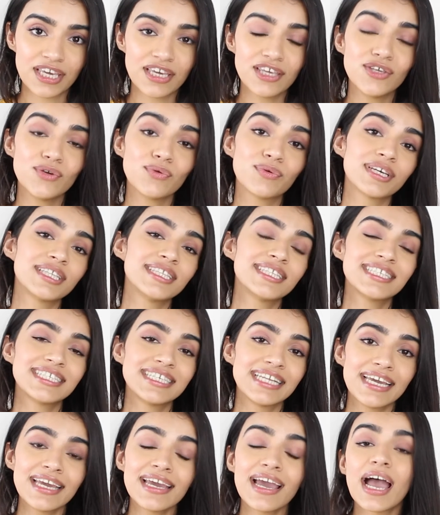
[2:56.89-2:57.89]
you can
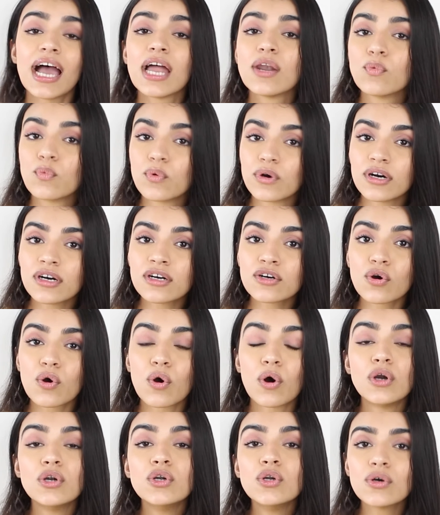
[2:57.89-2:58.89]
stay and work
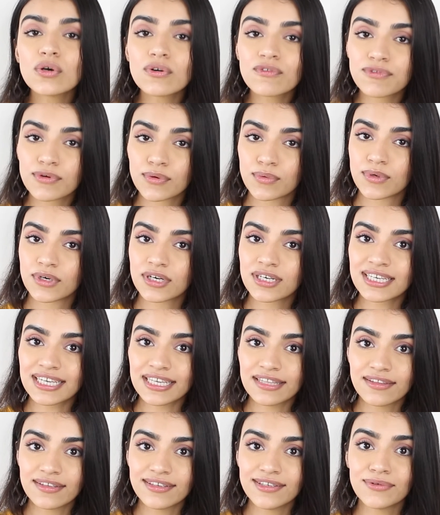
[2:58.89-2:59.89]
or look for
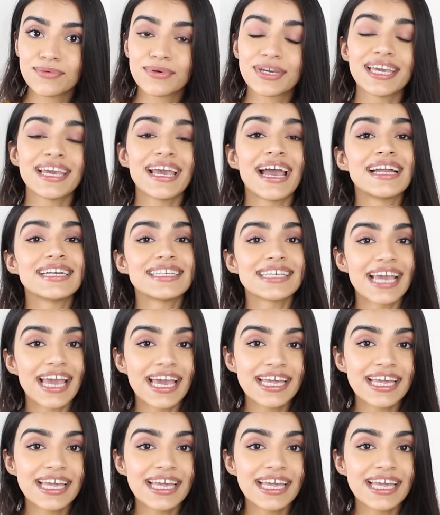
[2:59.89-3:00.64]
work in the UK at